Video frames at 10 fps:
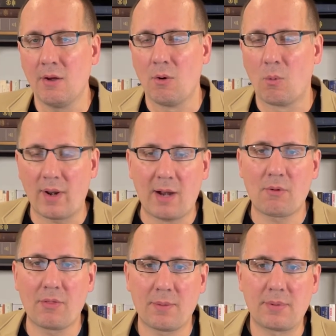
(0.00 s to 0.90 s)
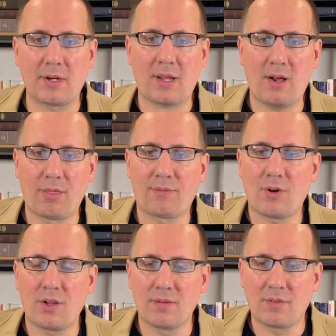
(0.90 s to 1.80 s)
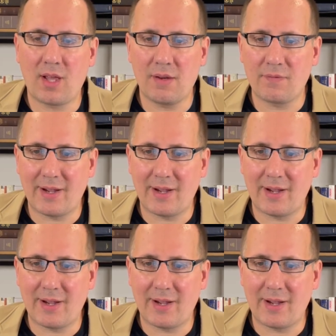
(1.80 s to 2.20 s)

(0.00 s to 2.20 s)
When I wrote the book Health for All of Life,